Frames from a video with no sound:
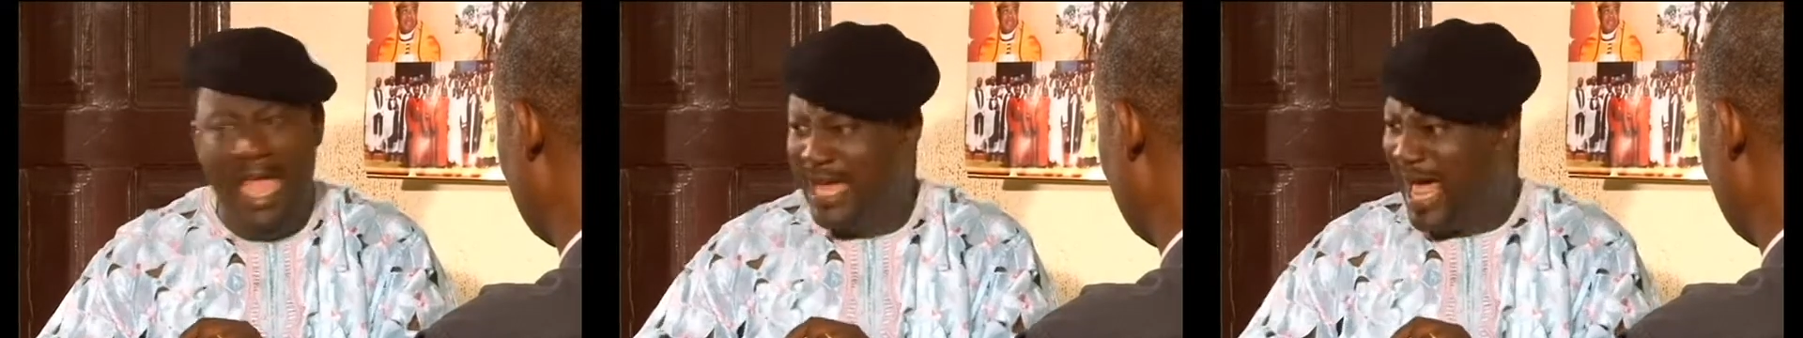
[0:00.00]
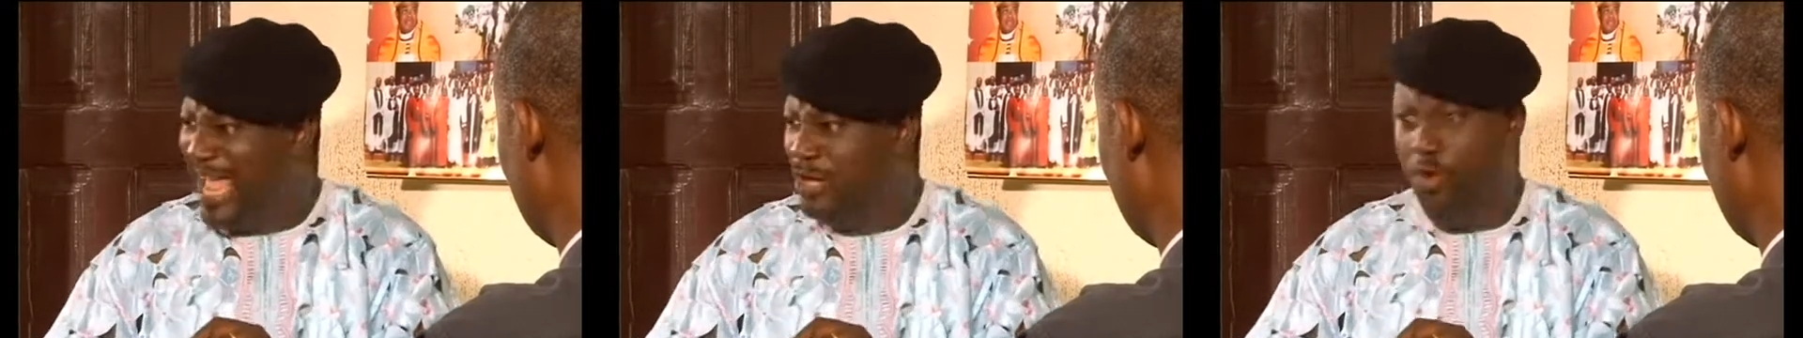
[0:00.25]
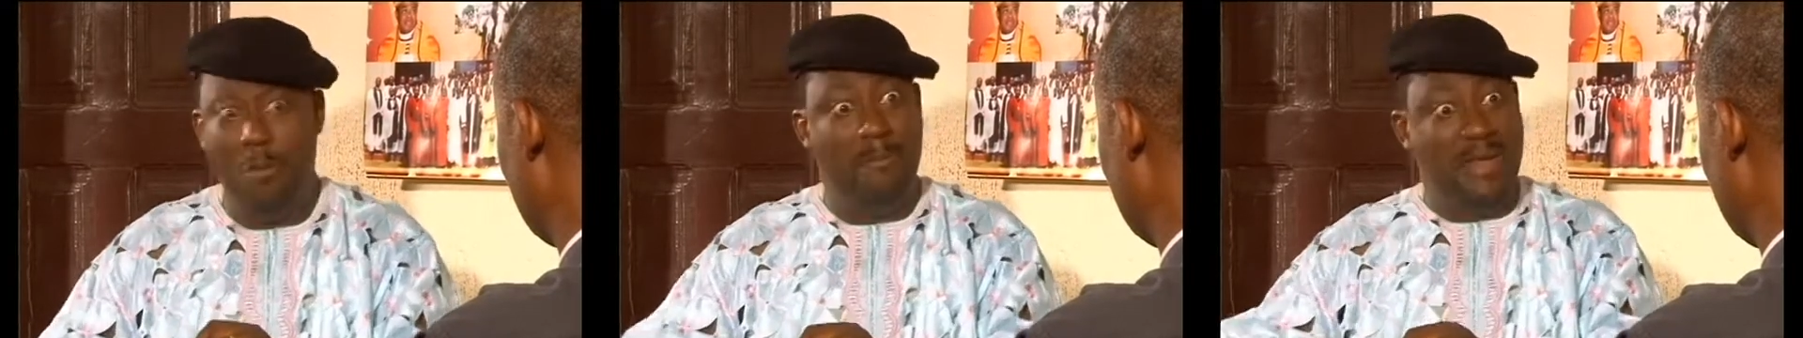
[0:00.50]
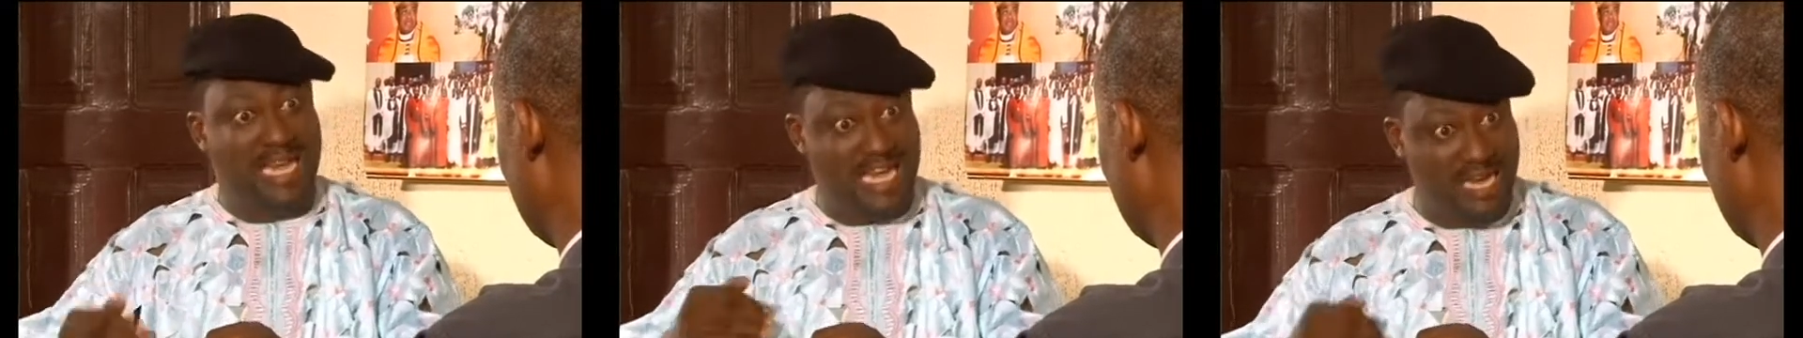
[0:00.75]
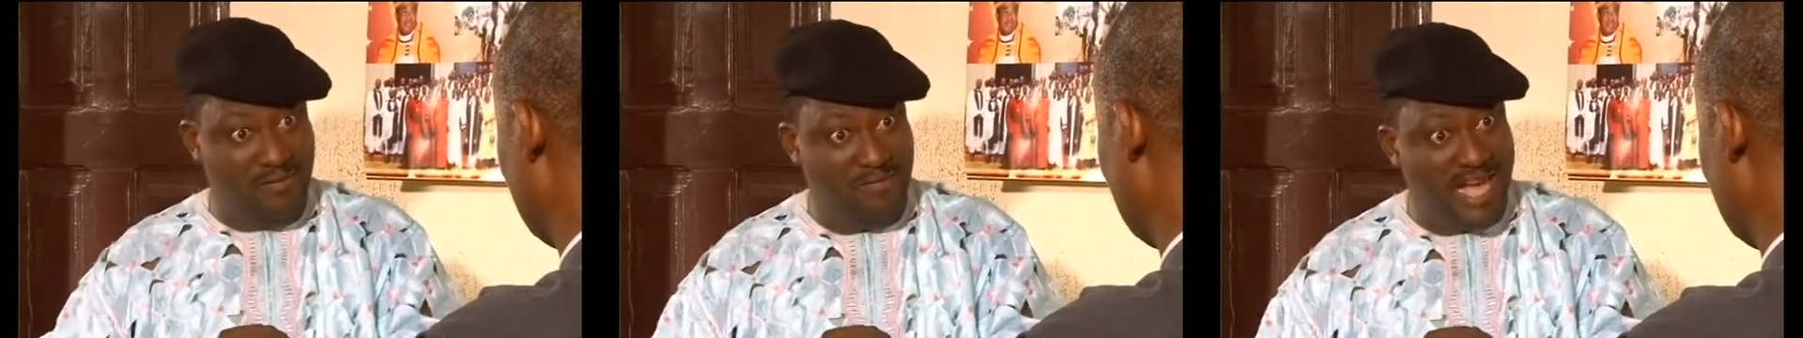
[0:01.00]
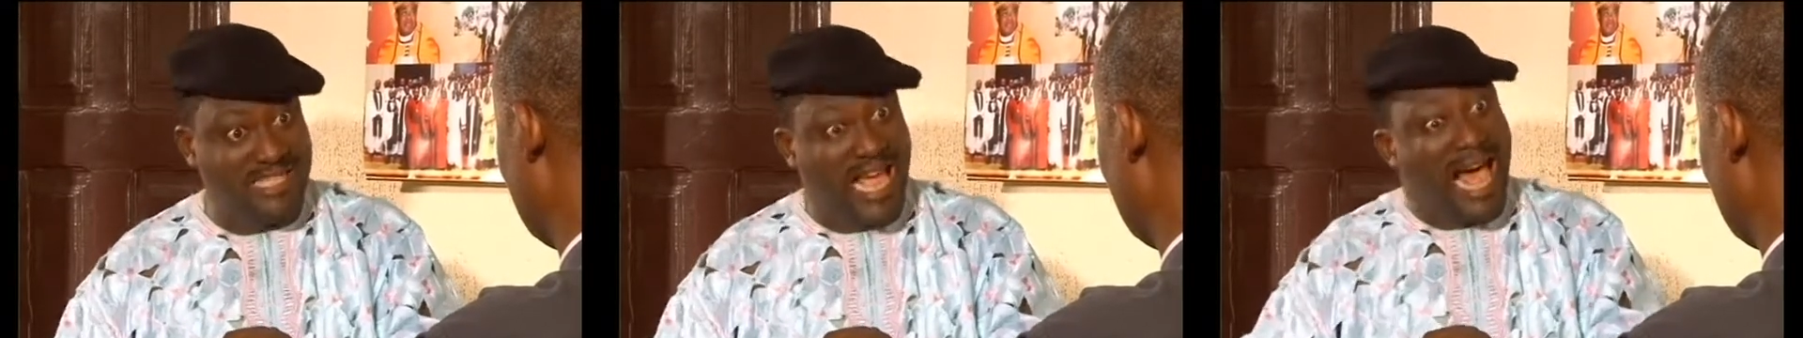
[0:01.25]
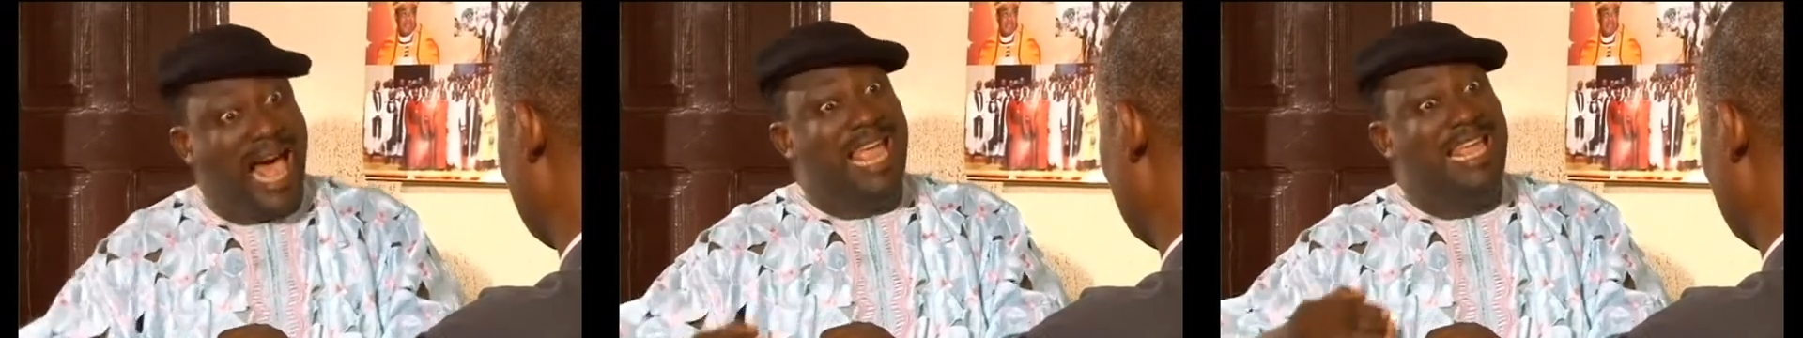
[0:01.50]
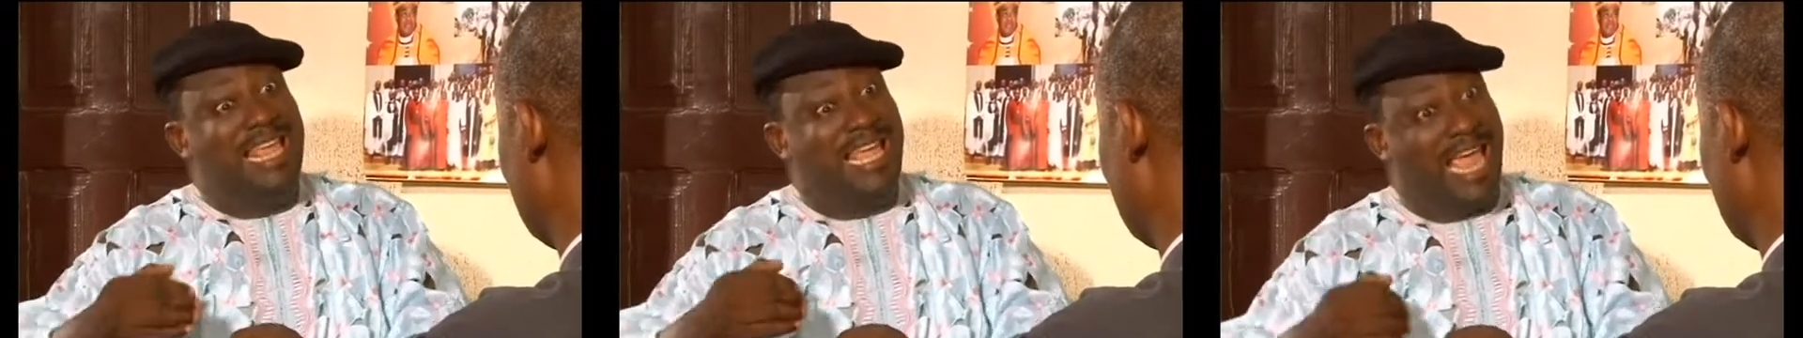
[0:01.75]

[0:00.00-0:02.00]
Can you believe that I